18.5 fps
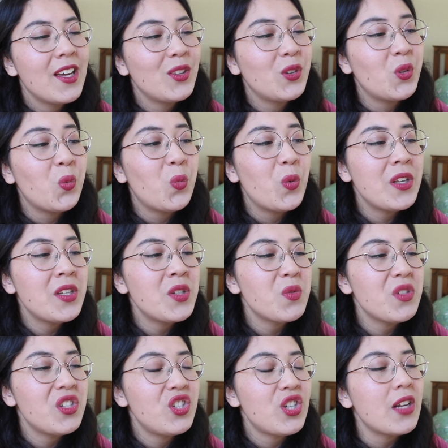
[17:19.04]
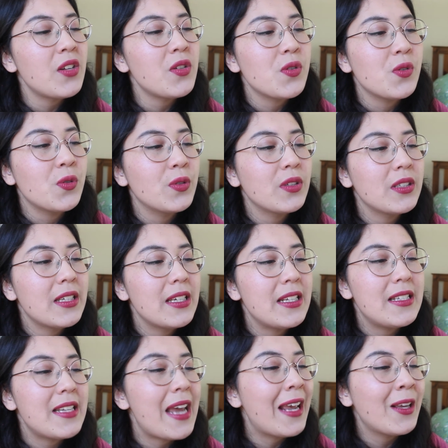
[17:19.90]
The wind was gentle.
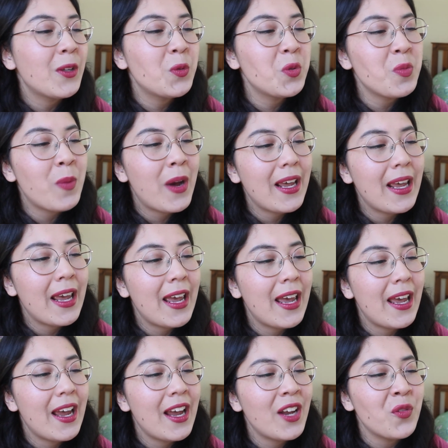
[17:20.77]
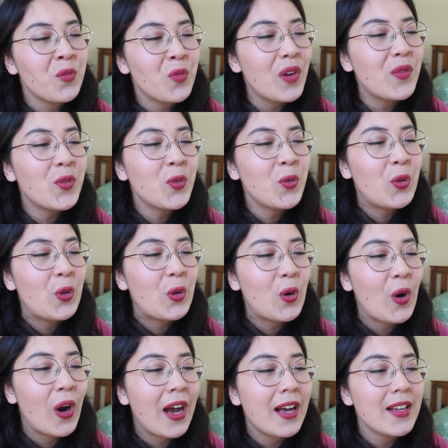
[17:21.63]
It tangled my hair and ruffled the
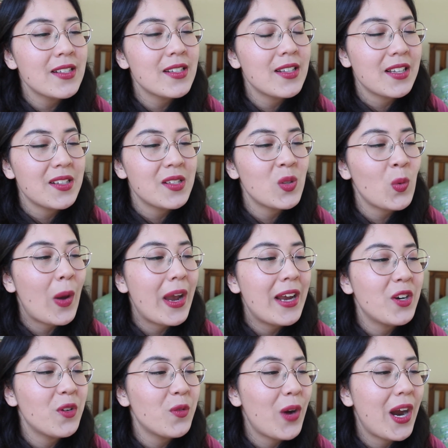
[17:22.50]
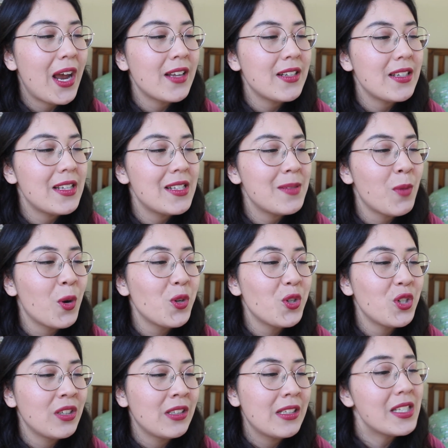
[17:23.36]
grass that swayed around his
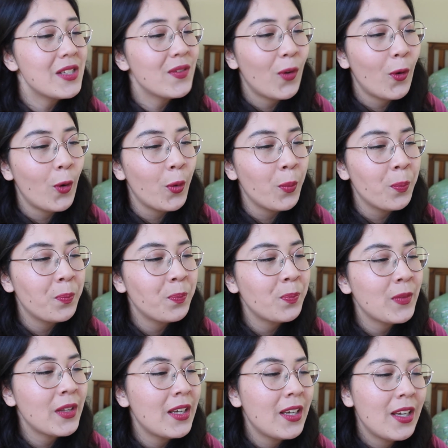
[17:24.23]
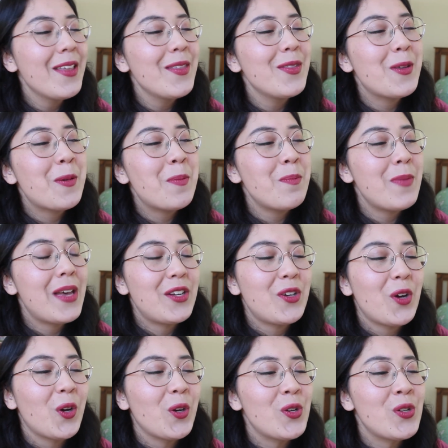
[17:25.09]
motionless form. The
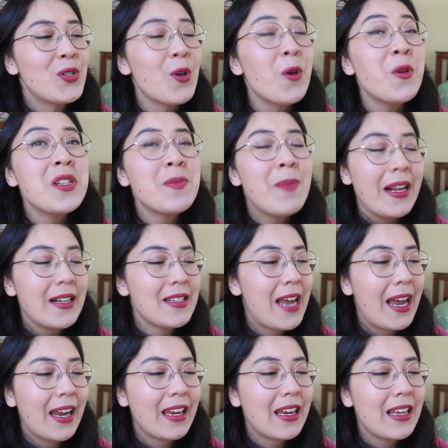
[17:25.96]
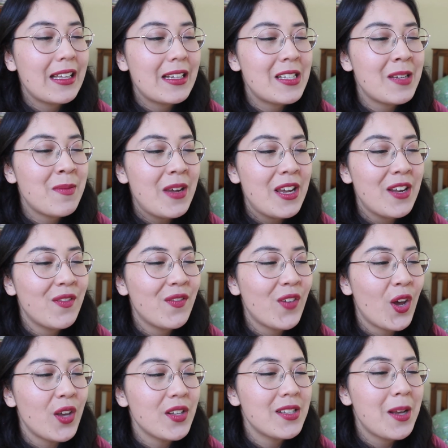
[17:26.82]
meadow, so spectacular to me at
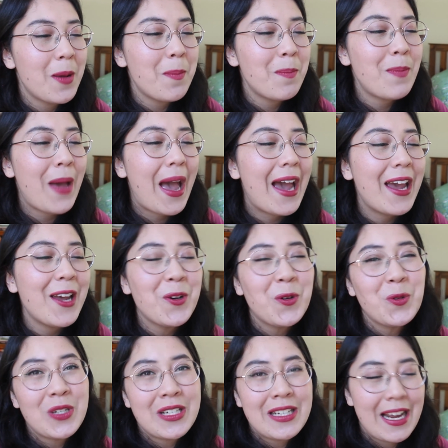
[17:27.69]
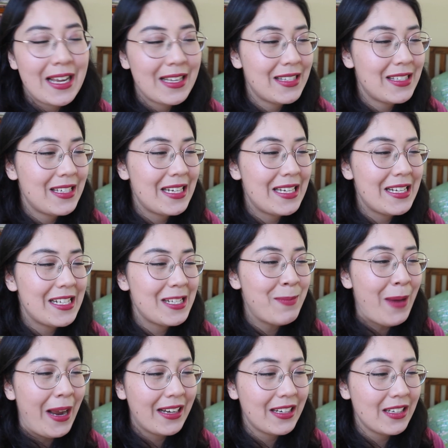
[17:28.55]
first, paled next to
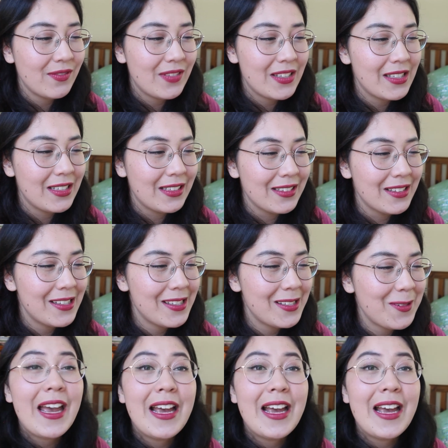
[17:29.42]
his magnificence.